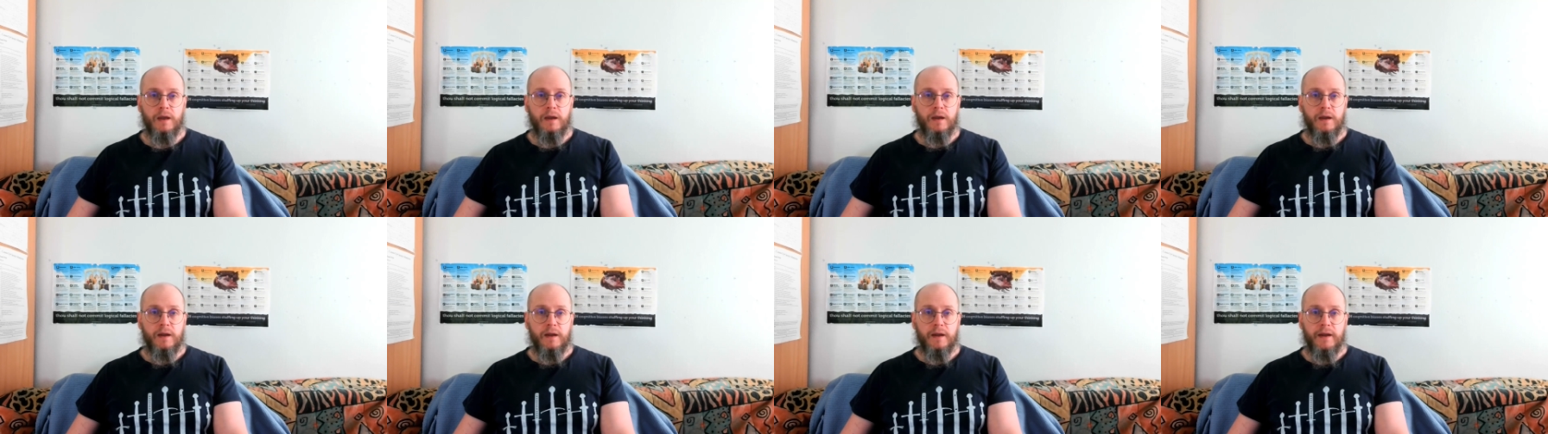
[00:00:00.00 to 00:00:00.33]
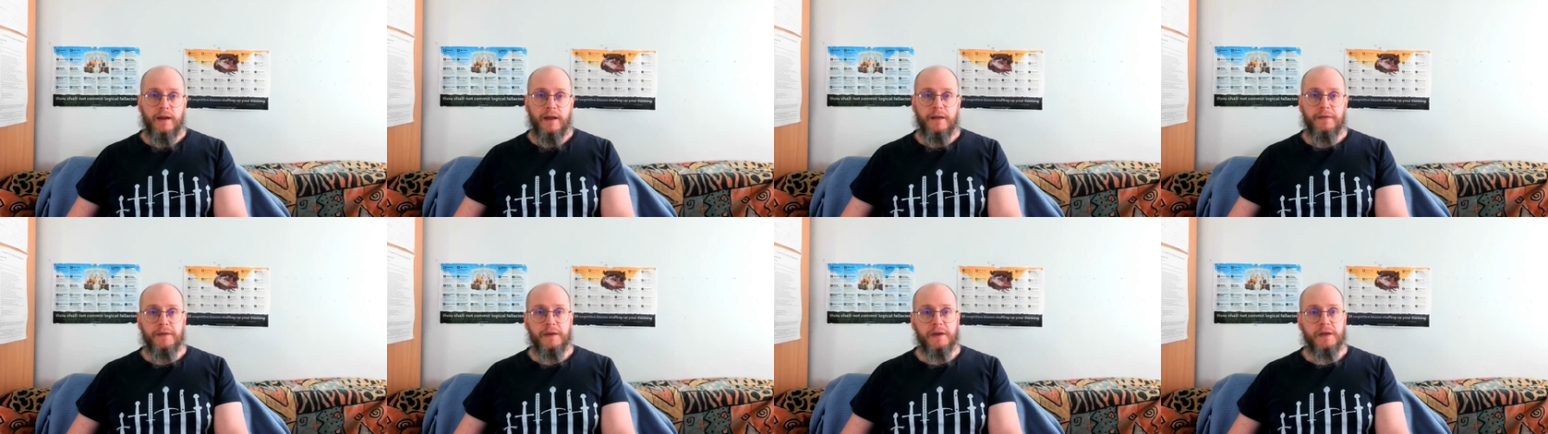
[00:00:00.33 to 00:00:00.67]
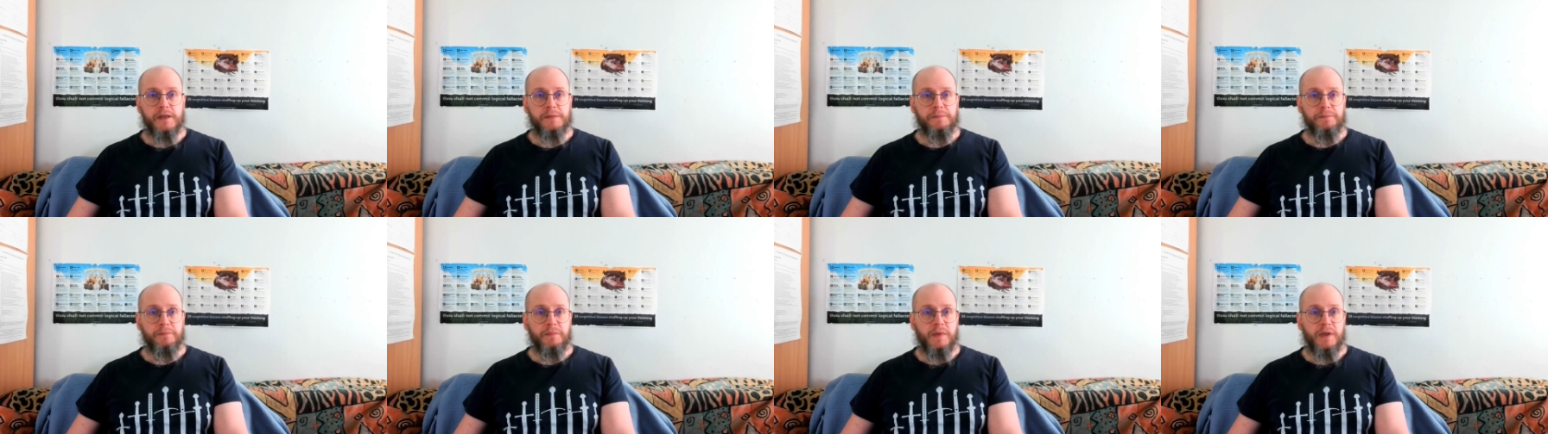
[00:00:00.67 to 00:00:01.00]

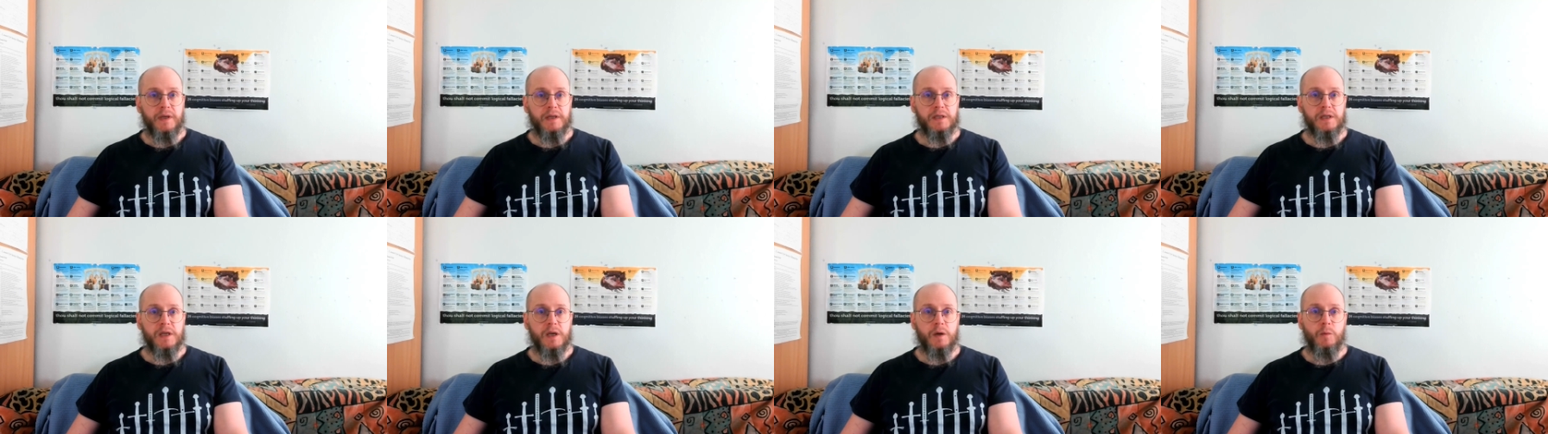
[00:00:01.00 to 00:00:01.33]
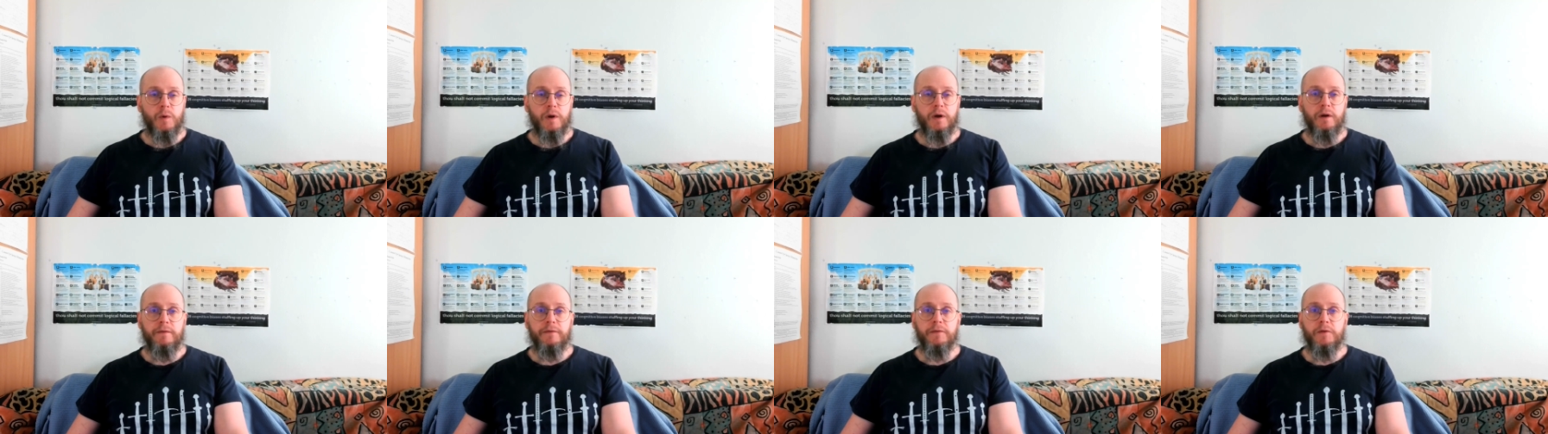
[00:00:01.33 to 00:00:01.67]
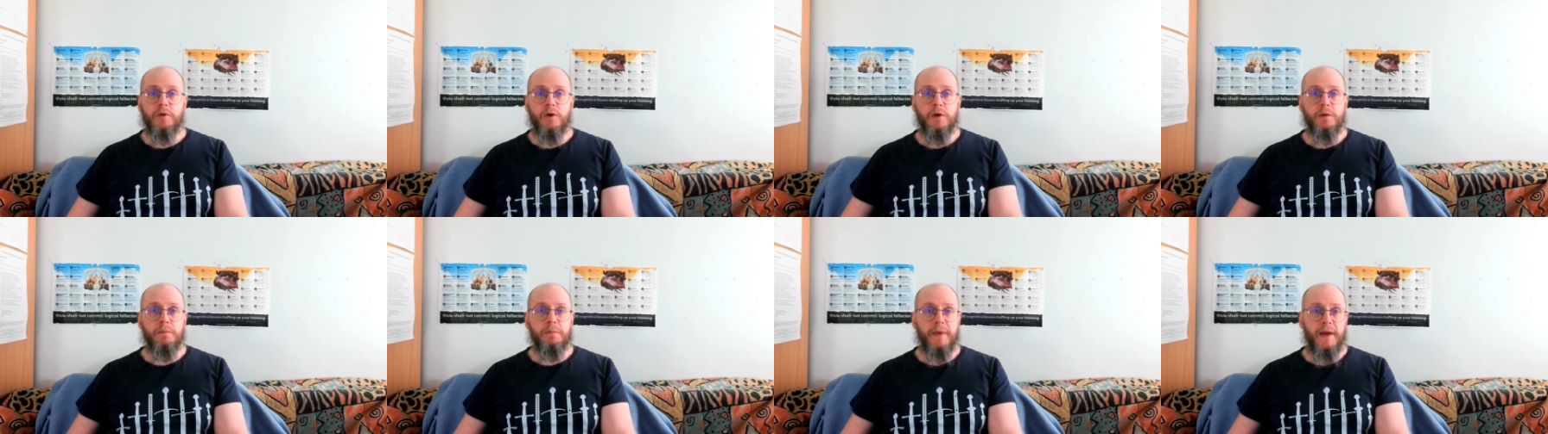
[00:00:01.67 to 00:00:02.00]
Ethics is one of
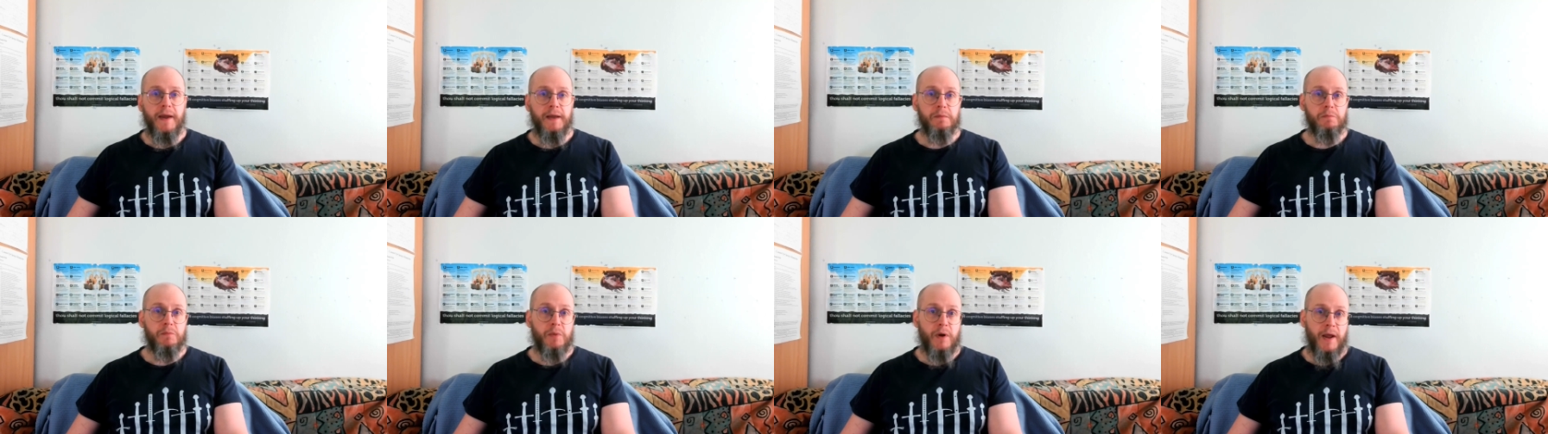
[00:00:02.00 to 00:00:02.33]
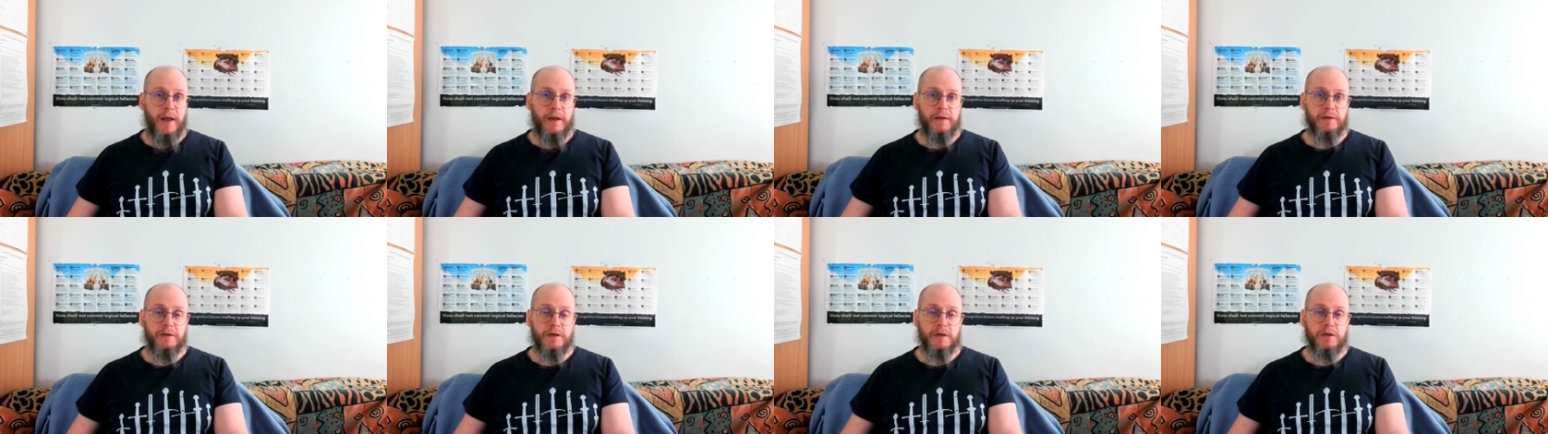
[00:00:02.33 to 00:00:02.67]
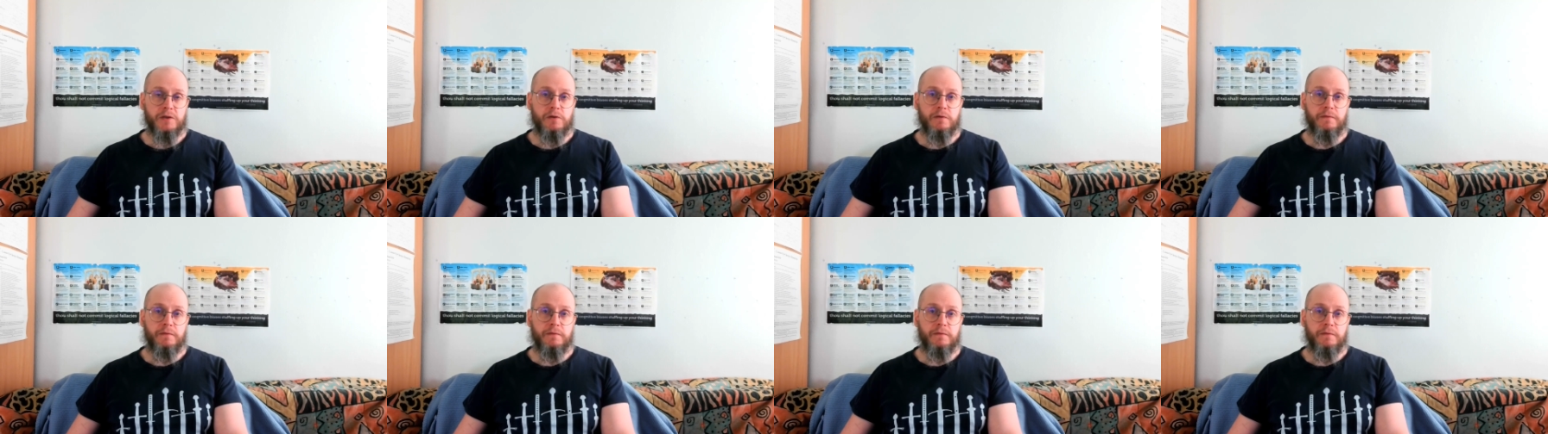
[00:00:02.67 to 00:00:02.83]
the main branches